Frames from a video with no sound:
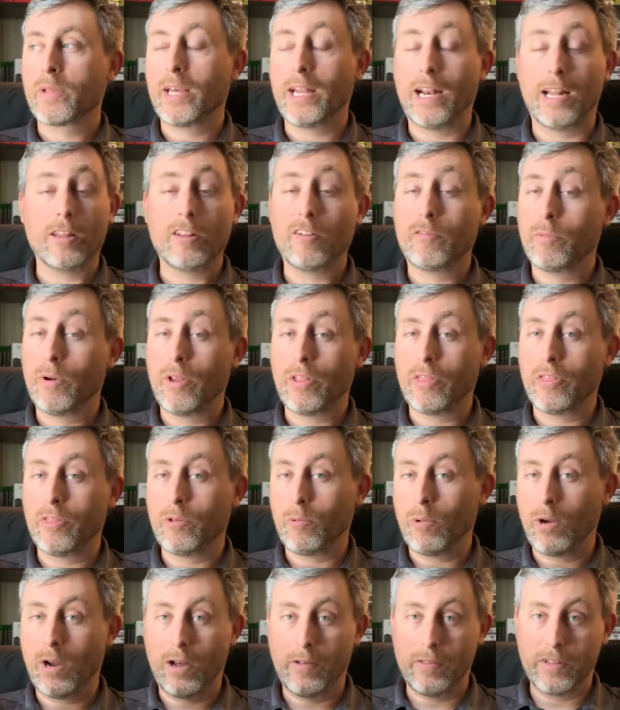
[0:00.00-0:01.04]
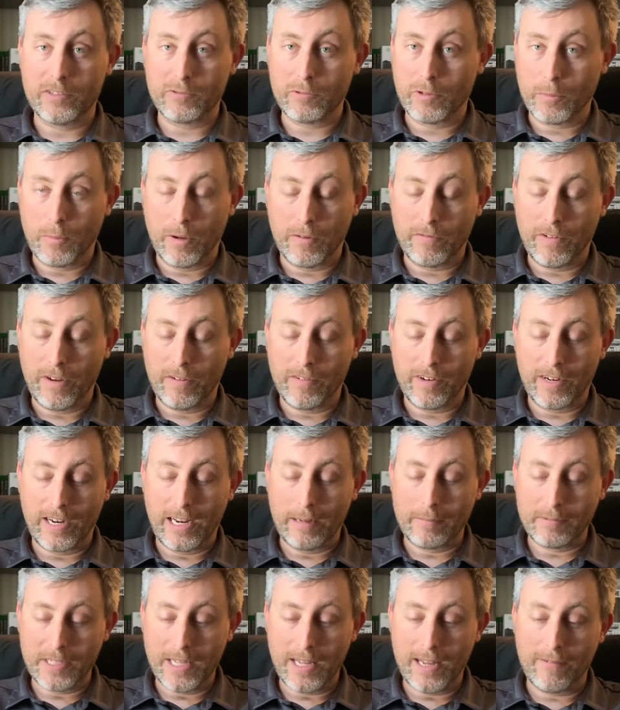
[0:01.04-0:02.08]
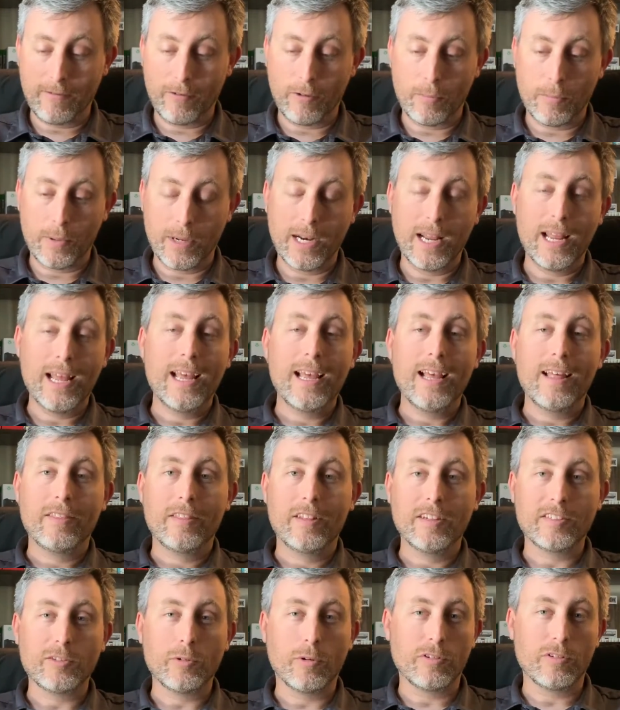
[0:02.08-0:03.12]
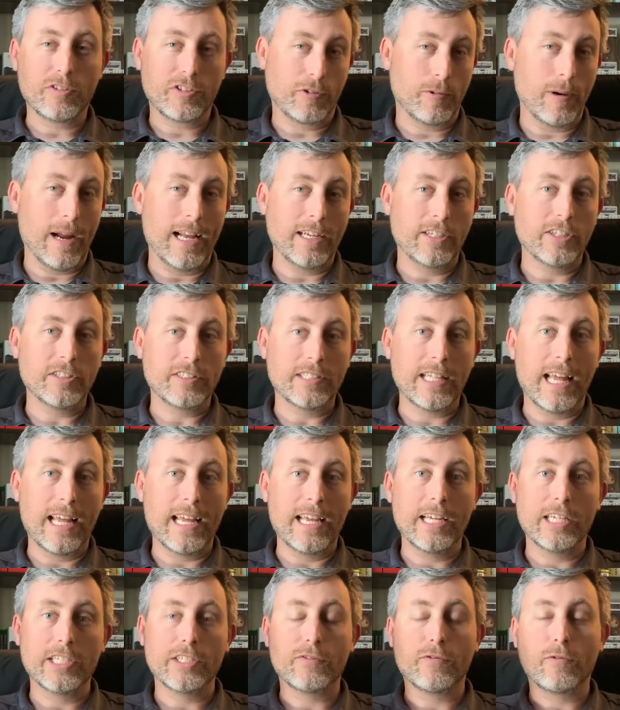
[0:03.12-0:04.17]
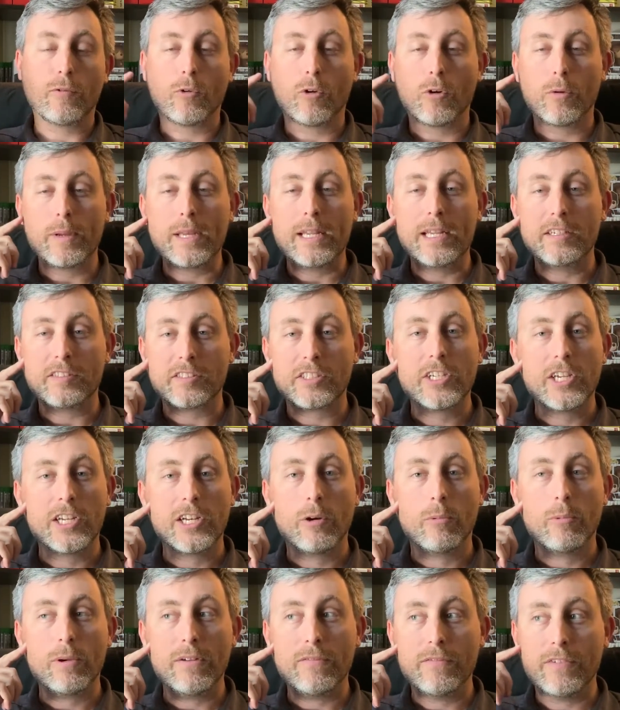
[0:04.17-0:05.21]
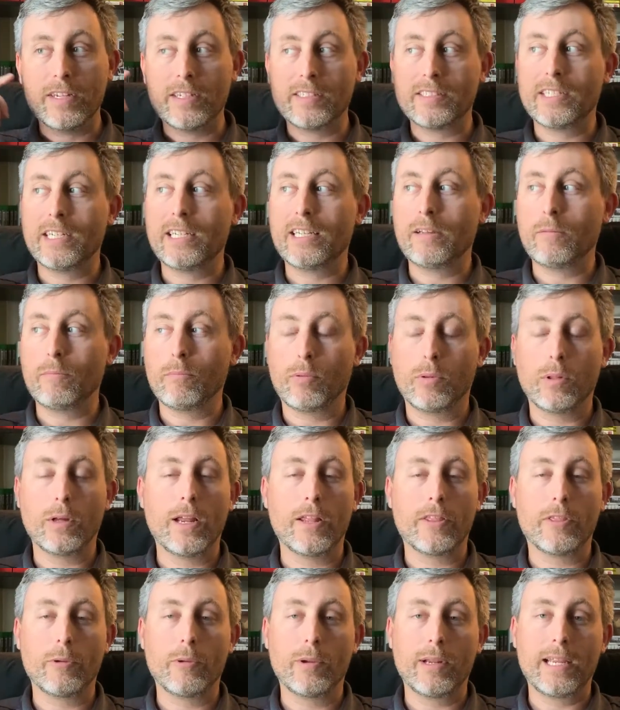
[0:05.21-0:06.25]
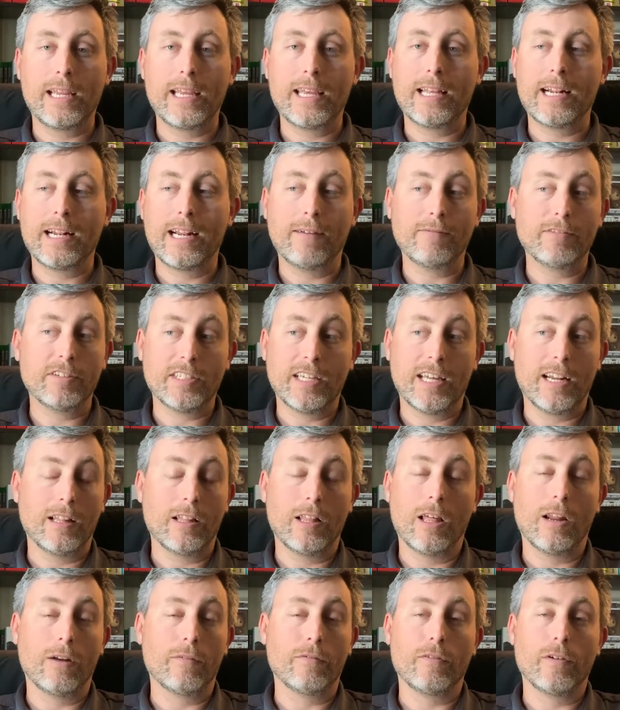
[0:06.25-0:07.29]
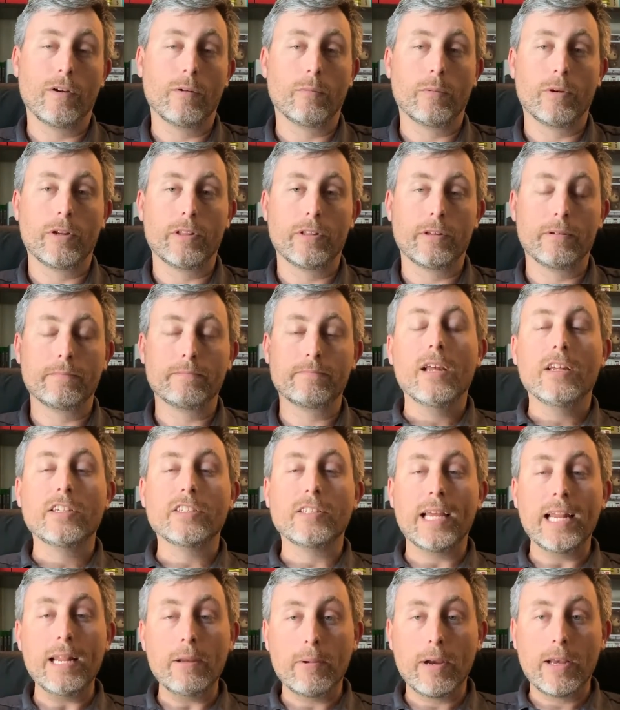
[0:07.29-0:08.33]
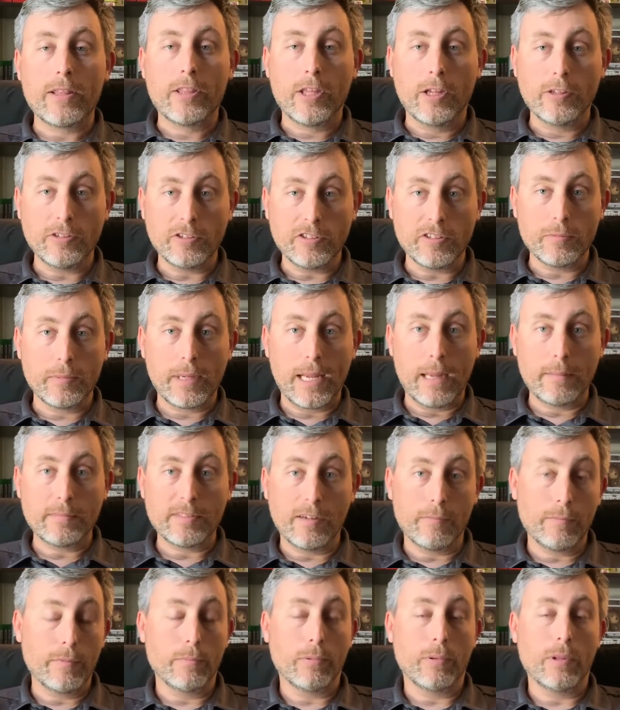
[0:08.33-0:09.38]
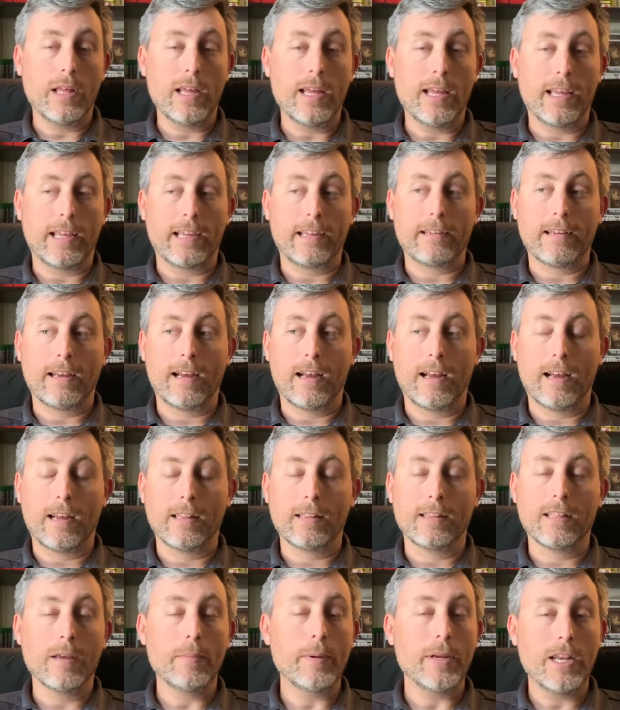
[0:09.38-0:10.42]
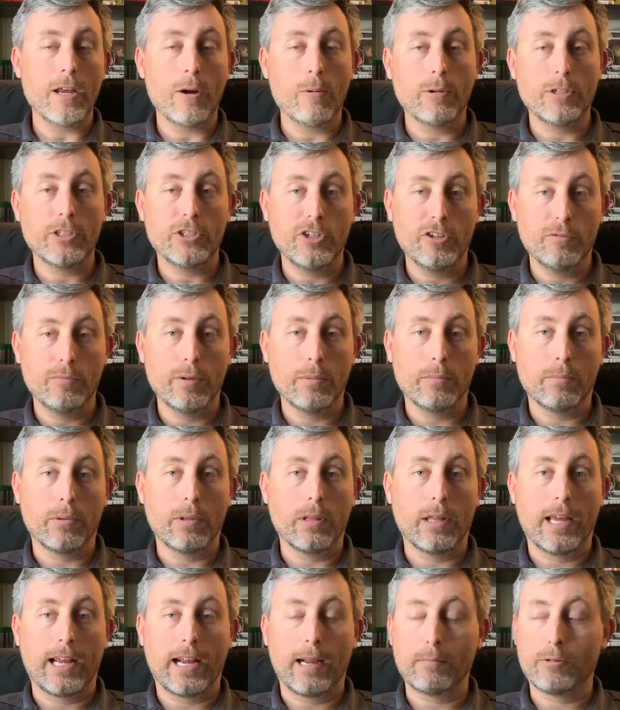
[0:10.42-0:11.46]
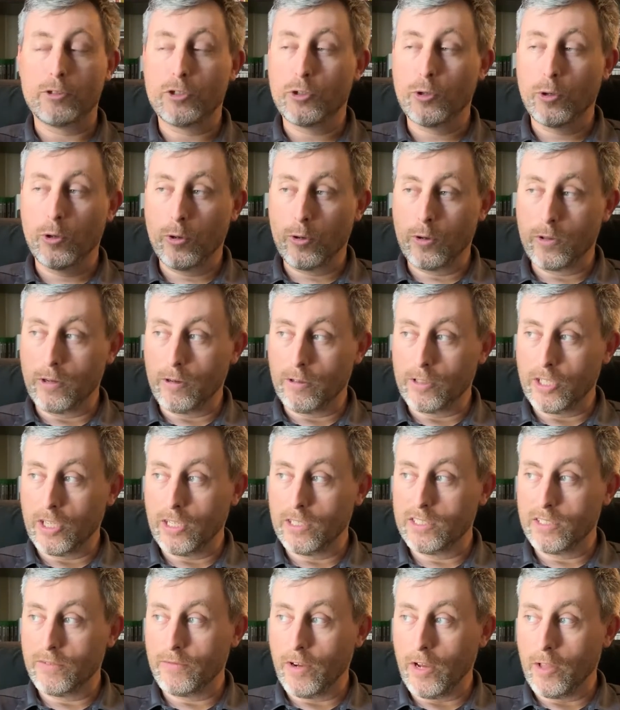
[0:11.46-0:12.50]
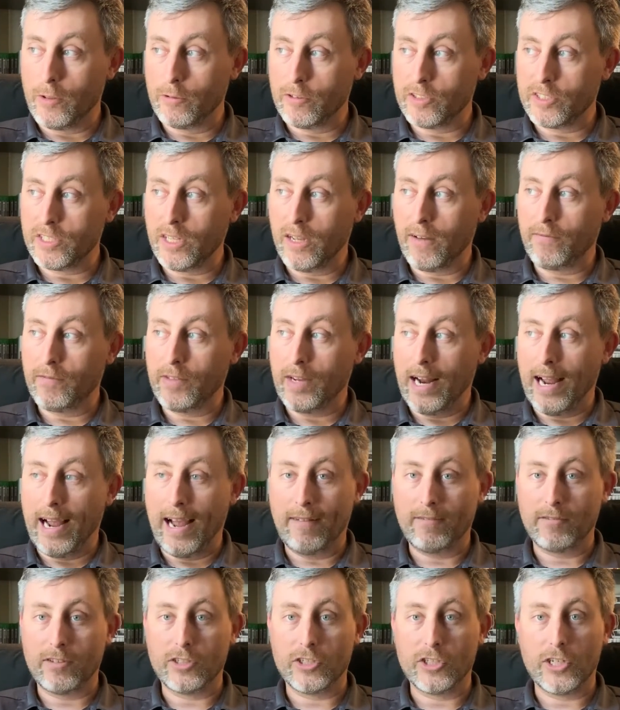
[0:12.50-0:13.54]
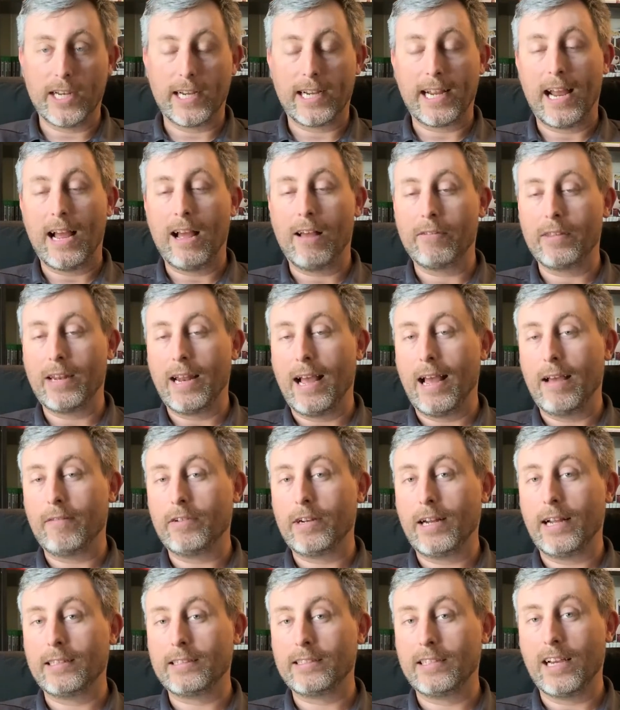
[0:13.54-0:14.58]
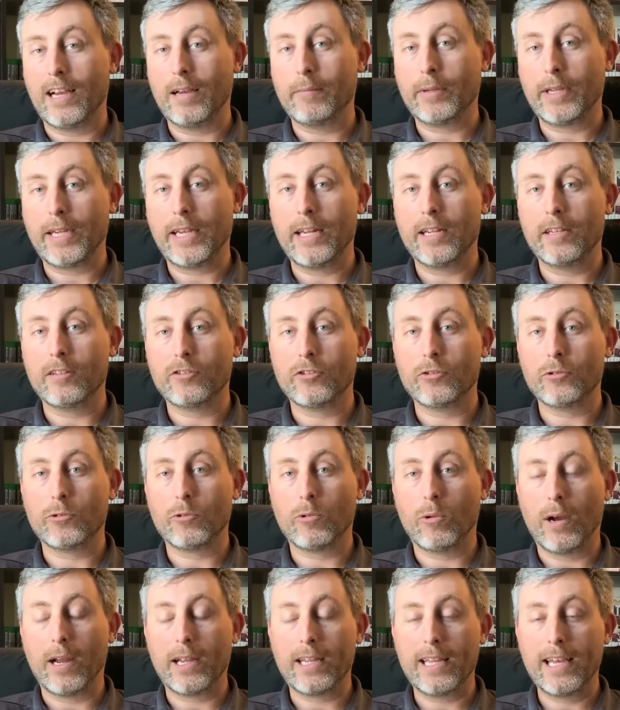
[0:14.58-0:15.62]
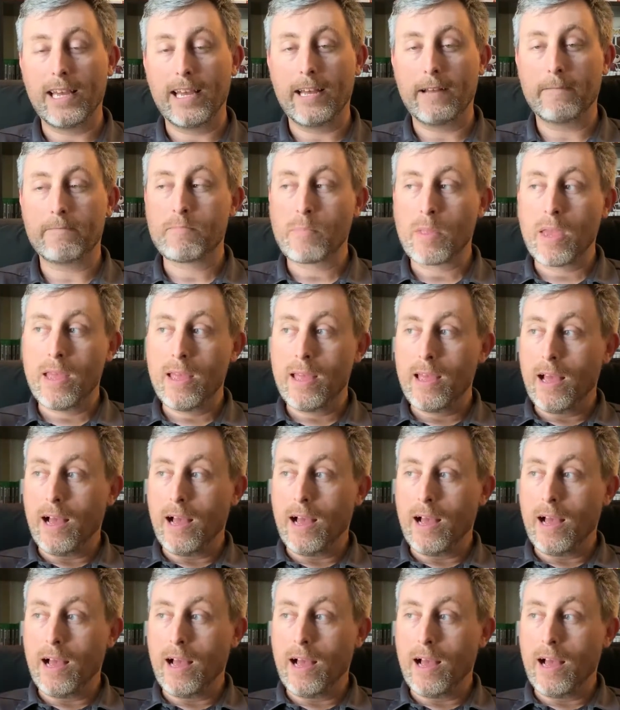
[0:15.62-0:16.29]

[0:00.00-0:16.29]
And I love Breath of the Wild. That's one of my favorite games ever. But this sort of scratches that itch for me, and it's good to revisit it and play through it again, and I've just had a lot of fun with it. So anyway, those are some games I've been playing. Let me know what you've been playing. I'm sure there are tons of other stuff that I have to check out that I haven't had time to get into quite yet.